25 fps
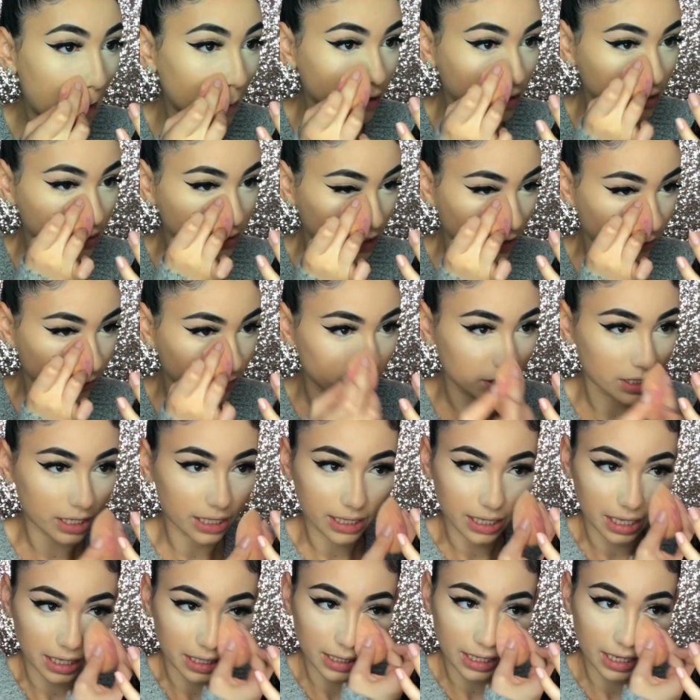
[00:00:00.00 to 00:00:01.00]
because I feel
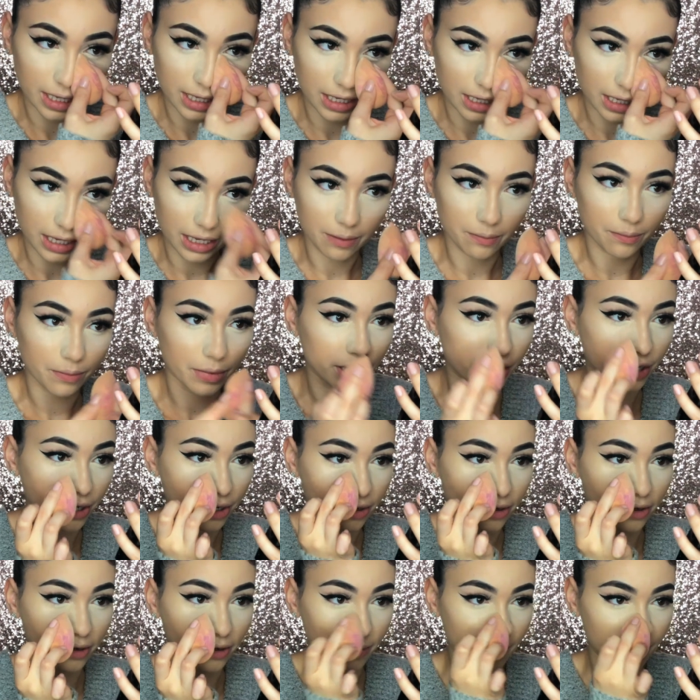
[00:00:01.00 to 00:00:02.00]
like I get a
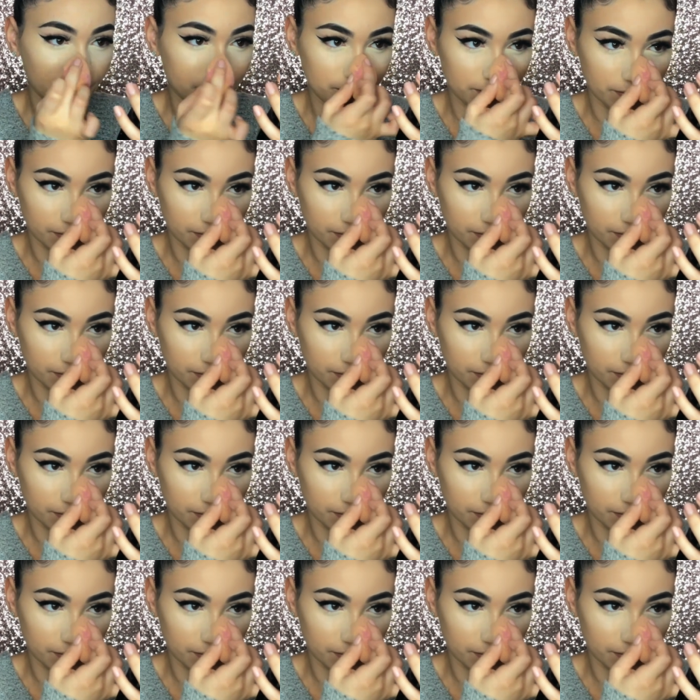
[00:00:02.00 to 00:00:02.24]
better